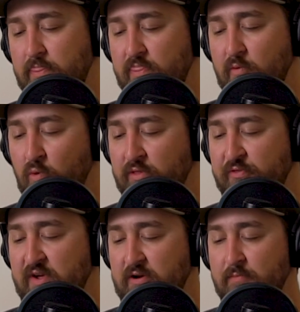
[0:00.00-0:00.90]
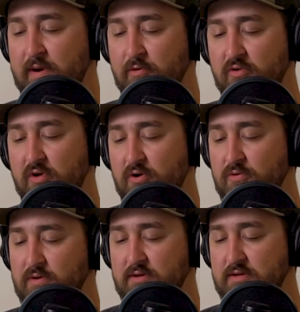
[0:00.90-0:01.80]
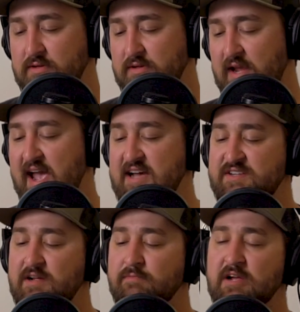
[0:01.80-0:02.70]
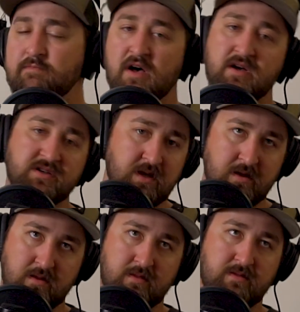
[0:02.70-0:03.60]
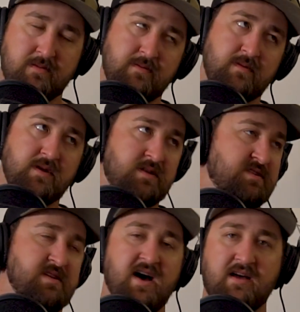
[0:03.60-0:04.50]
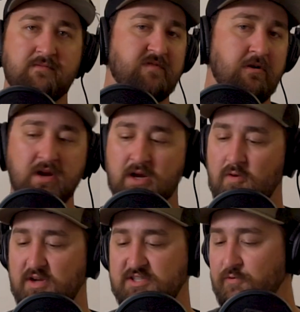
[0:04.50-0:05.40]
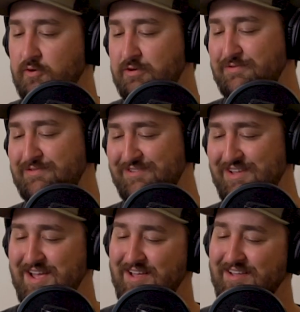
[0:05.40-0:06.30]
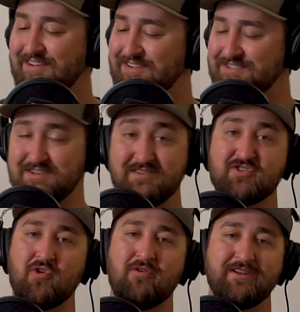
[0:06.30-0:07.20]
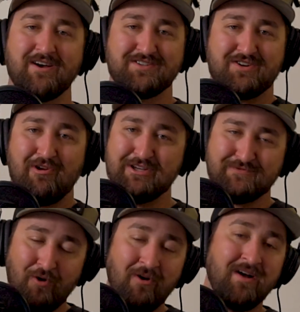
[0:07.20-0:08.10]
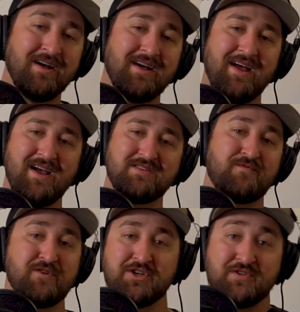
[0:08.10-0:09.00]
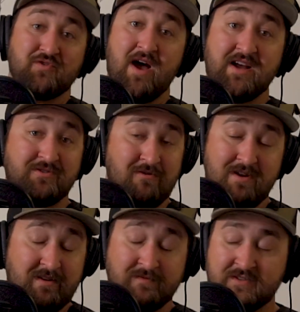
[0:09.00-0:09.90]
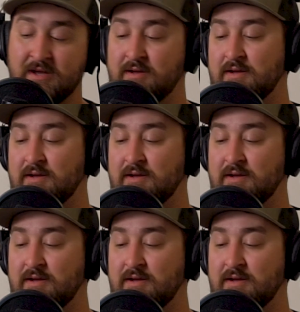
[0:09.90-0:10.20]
the one thing to remember, though, casting big bugs, it's not very graceful. It's certainly not as graceful as fishing dries or nymphs.